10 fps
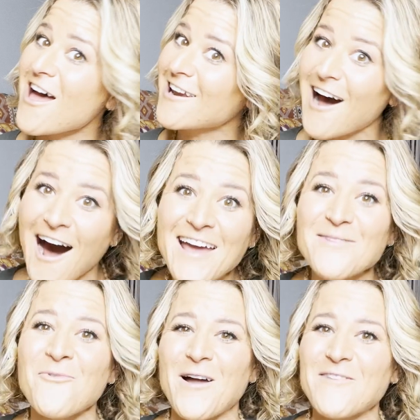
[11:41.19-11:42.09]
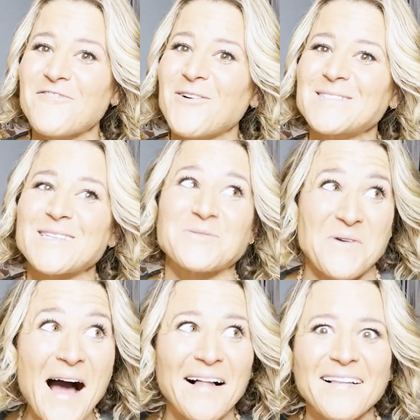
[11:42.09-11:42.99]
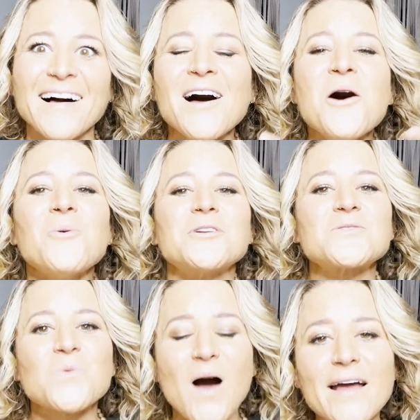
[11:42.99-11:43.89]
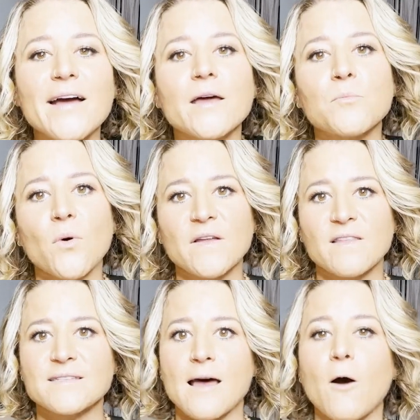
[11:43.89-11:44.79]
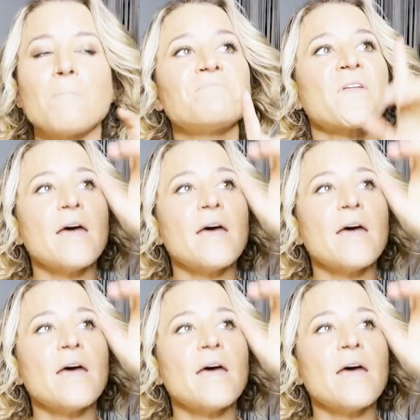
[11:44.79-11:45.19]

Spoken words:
And I am one of those as well, which is why I can point this out.